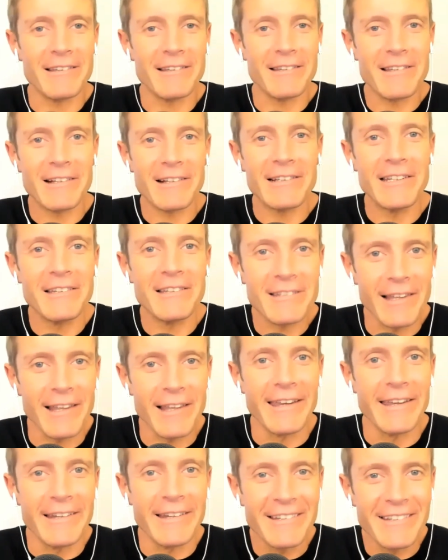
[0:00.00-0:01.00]
It's a clean
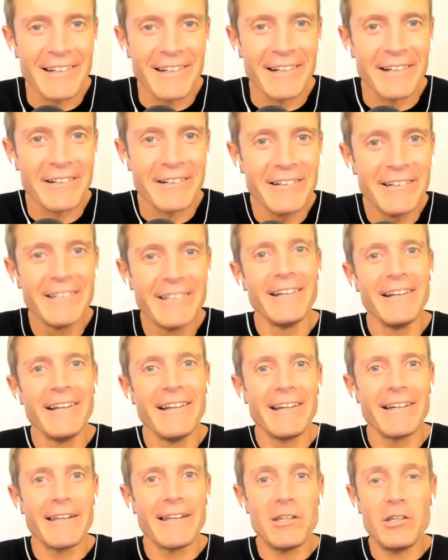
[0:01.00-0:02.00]
slate. You
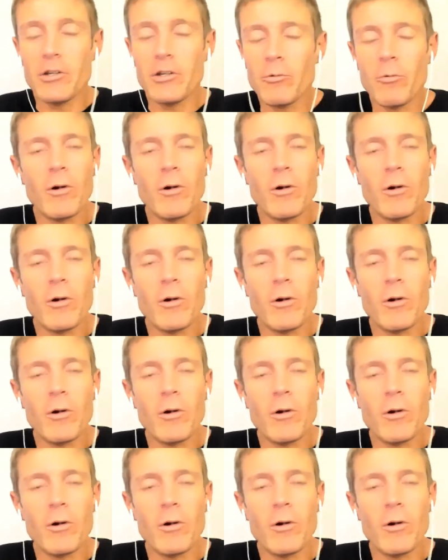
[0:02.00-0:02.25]
can